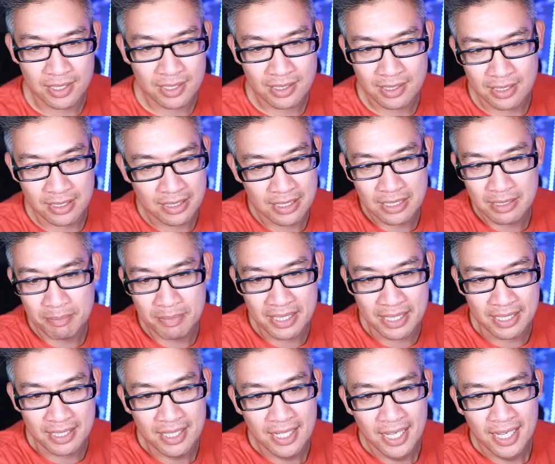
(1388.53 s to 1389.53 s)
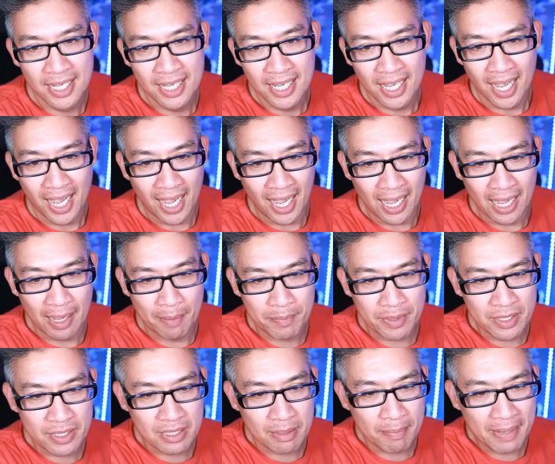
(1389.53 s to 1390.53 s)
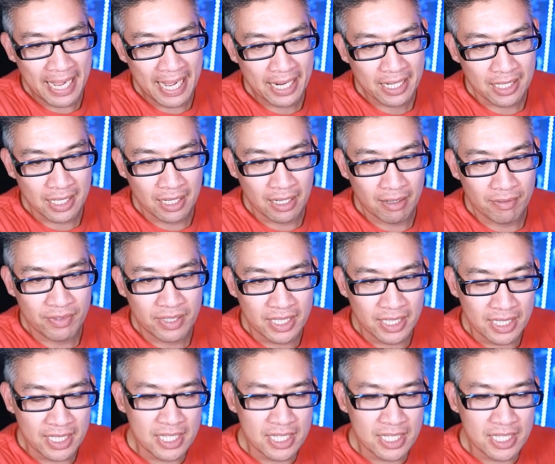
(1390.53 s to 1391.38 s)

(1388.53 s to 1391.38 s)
just me. There's the back of the